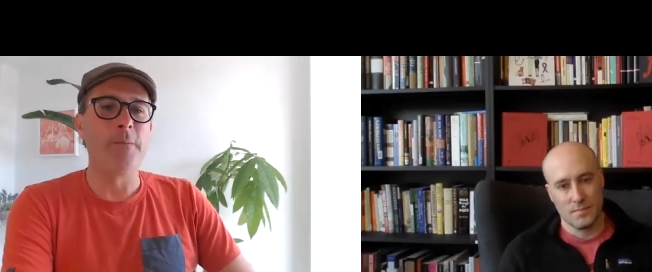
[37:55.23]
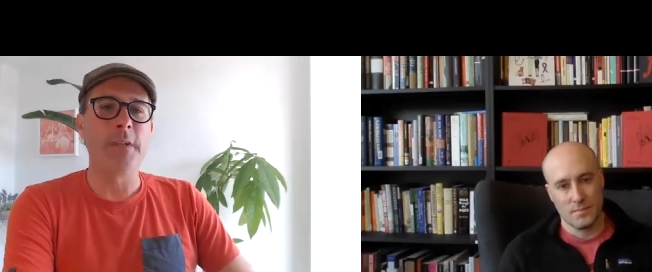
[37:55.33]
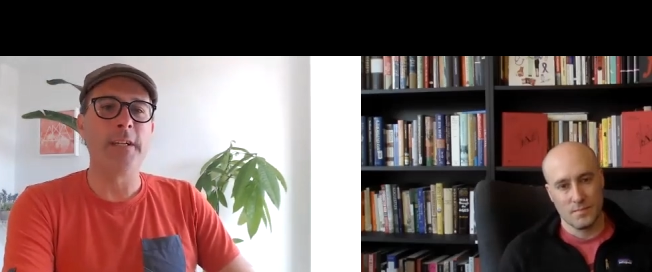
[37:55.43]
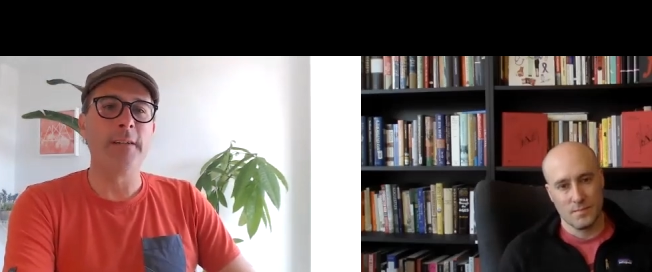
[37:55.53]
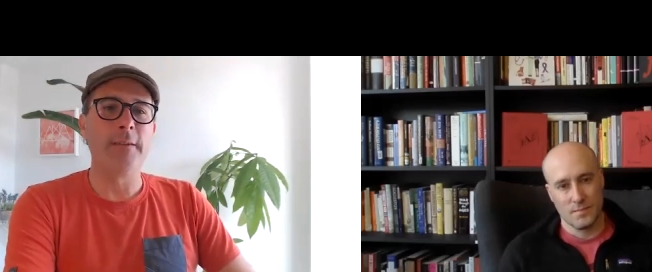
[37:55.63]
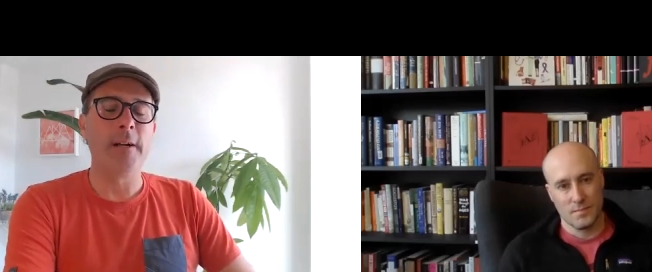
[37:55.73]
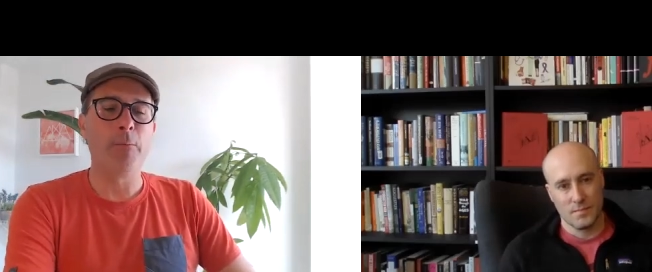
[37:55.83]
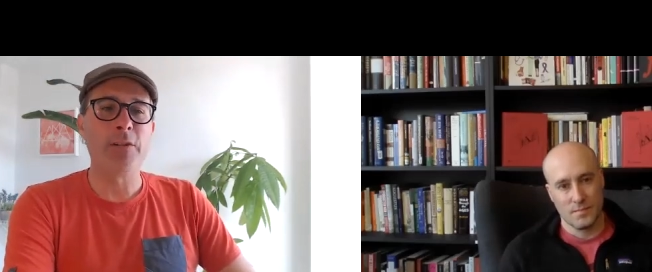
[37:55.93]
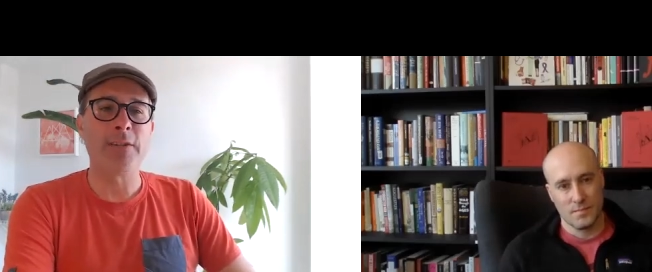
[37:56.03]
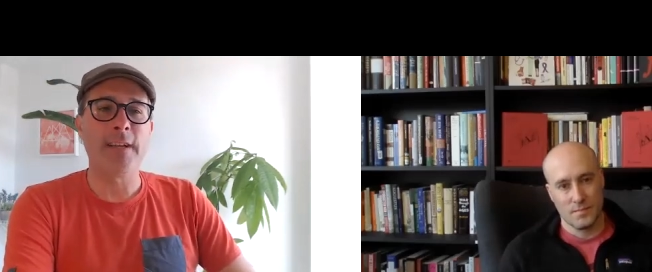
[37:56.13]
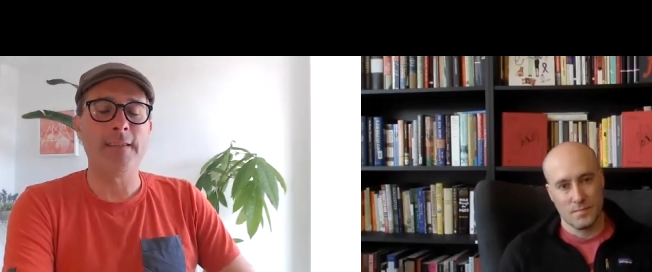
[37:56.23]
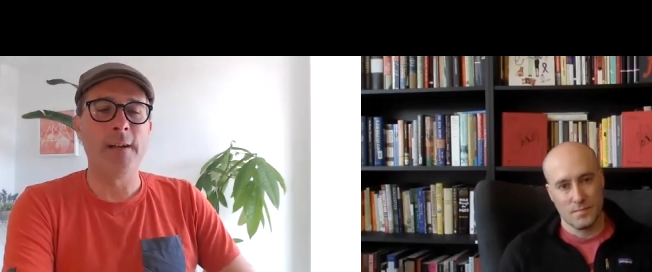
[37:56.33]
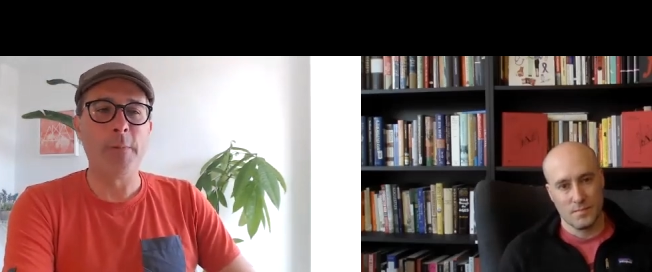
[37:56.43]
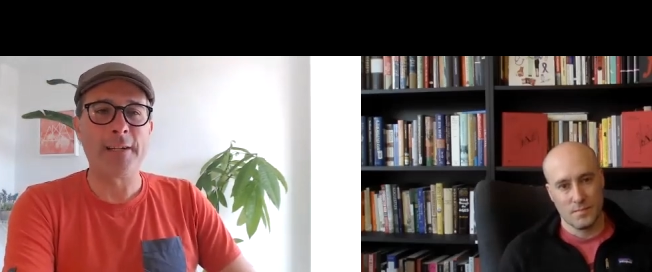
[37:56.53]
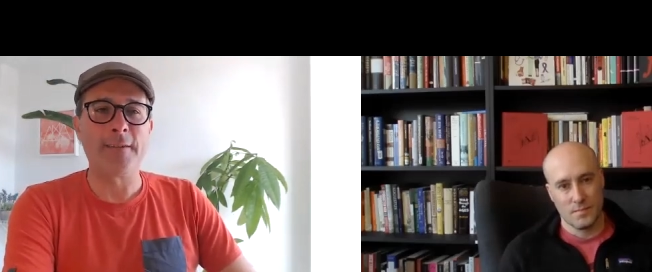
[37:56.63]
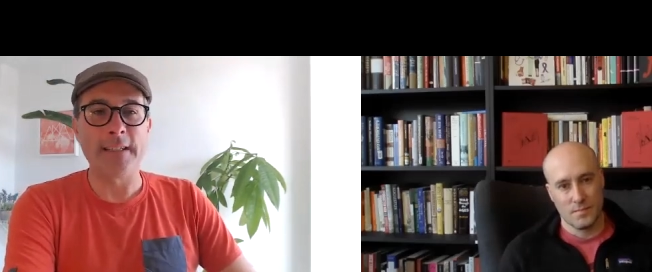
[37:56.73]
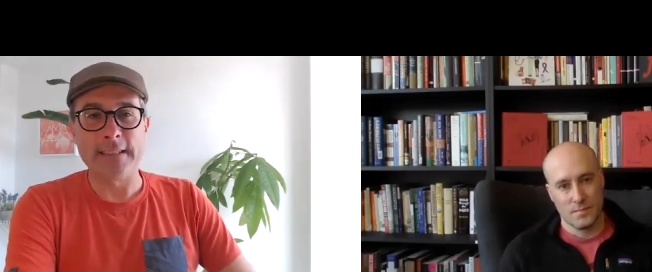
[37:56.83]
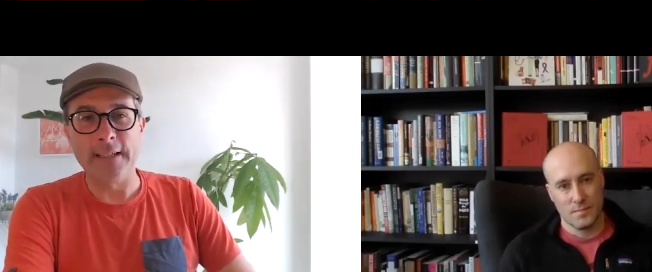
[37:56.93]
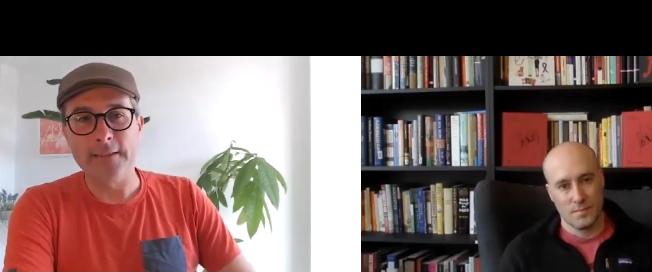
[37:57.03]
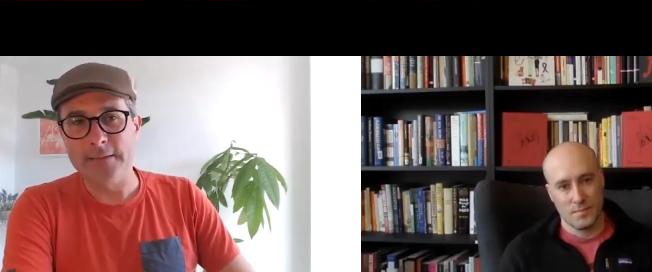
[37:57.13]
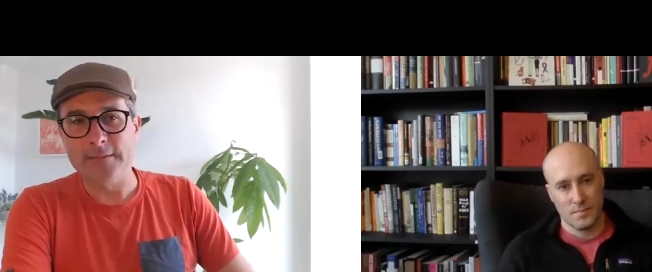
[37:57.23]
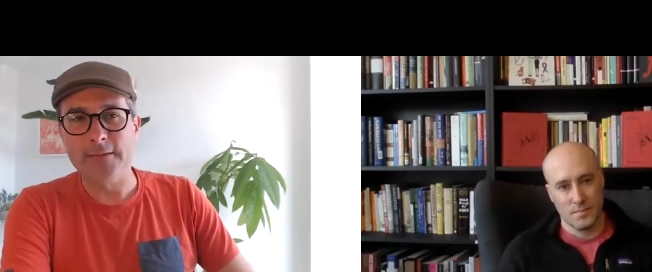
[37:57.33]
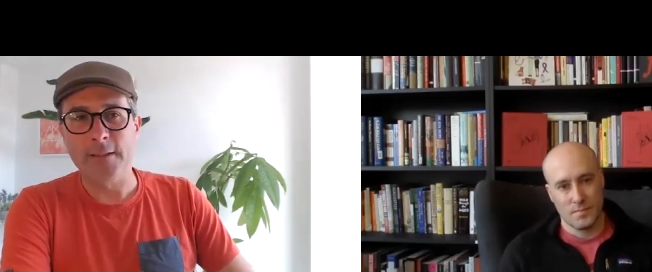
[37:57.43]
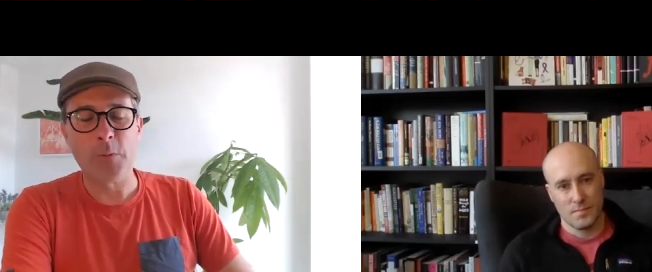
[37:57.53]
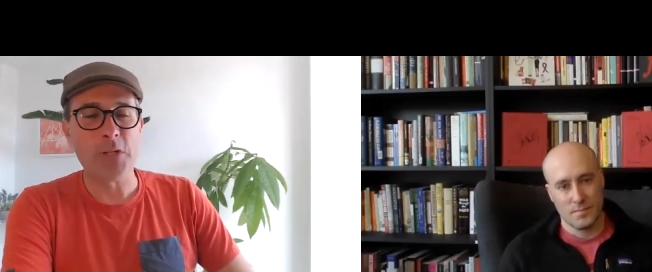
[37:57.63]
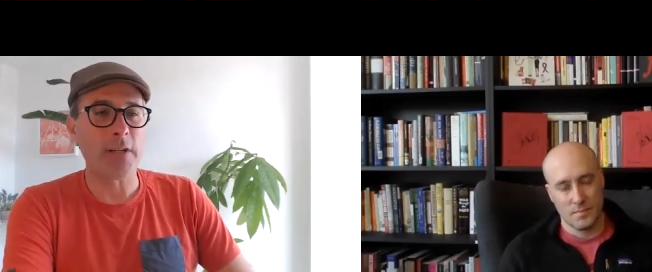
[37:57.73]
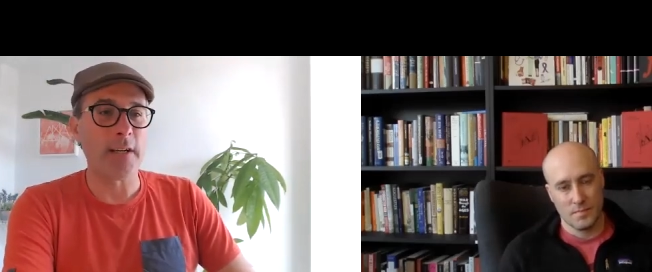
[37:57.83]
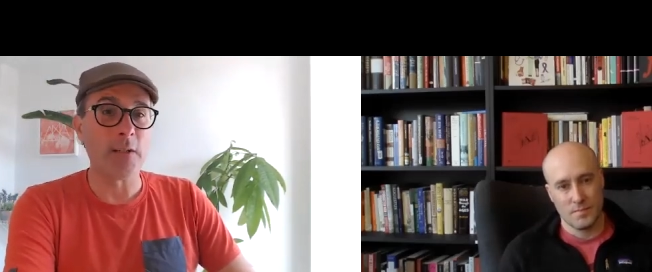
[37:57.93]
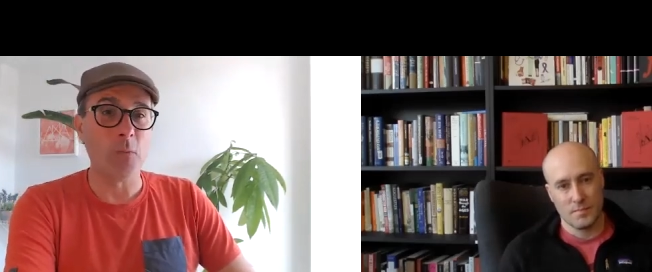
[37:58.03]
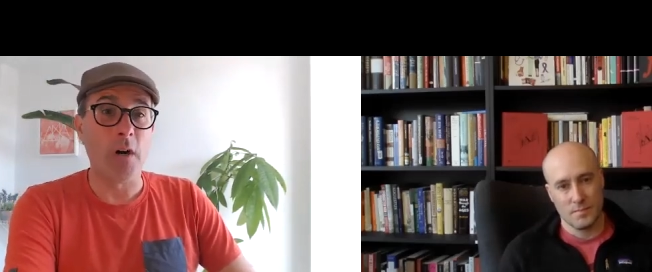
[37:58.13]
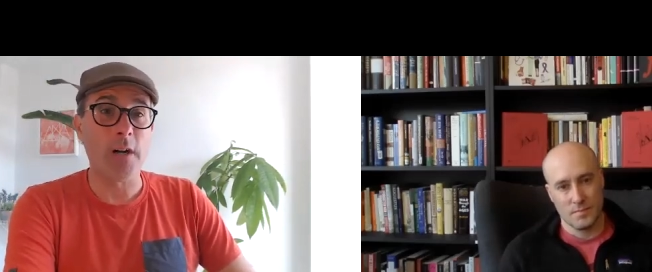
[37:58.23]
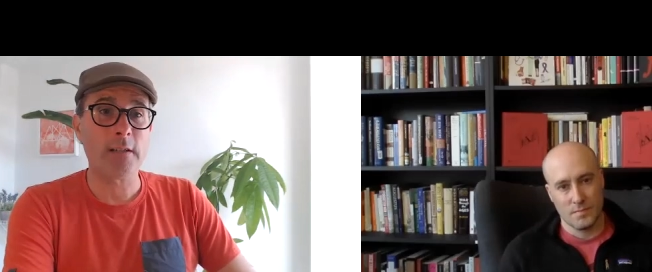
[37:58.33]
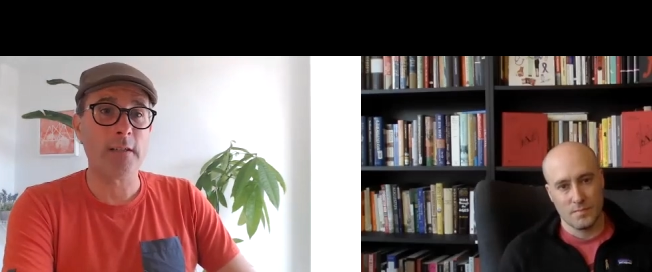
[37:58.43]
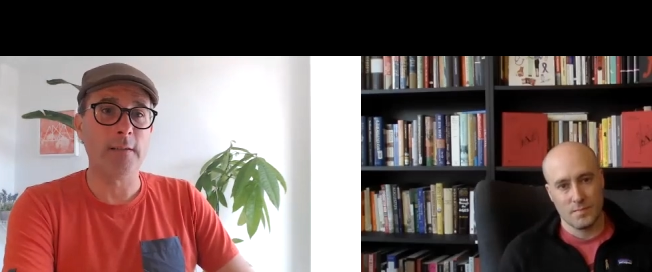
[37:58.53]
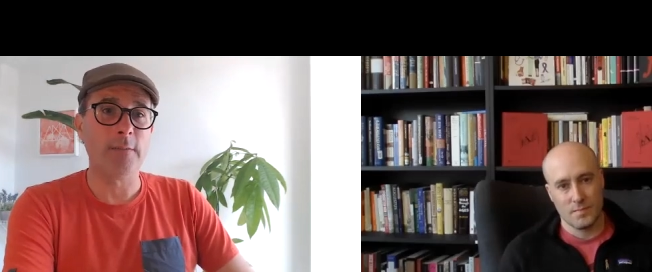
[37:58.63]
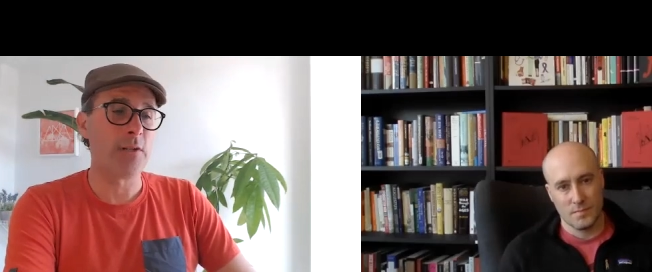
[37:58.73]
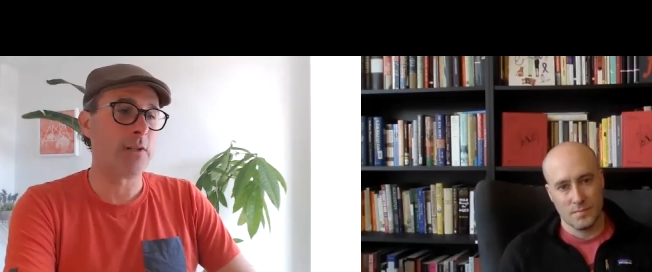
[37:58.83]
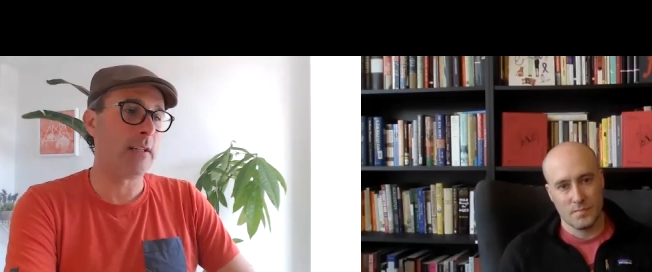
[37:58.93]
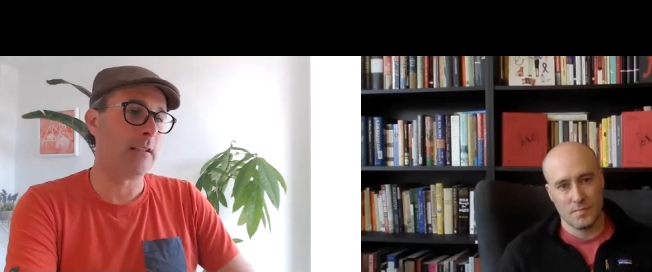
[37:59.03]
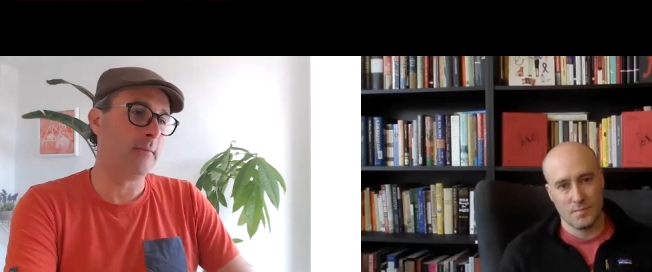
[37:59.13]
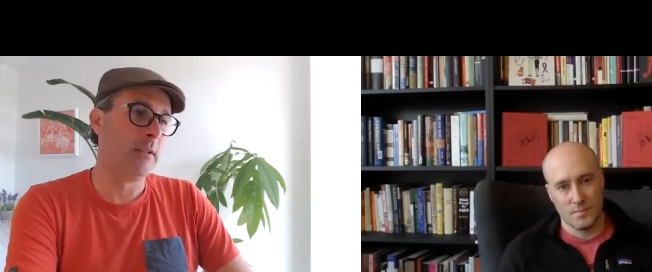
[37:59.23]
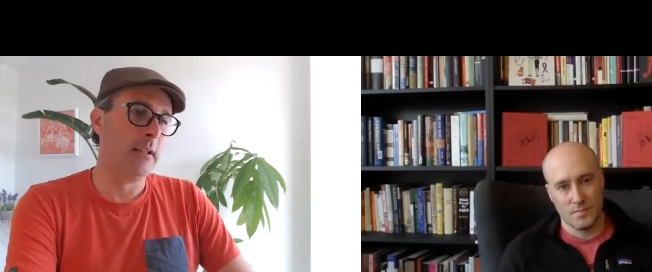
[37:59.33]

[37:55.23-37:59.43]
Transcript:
Speaker 1: you know, appreciate a bike right now, and appreciate a good walk, and appreciate a,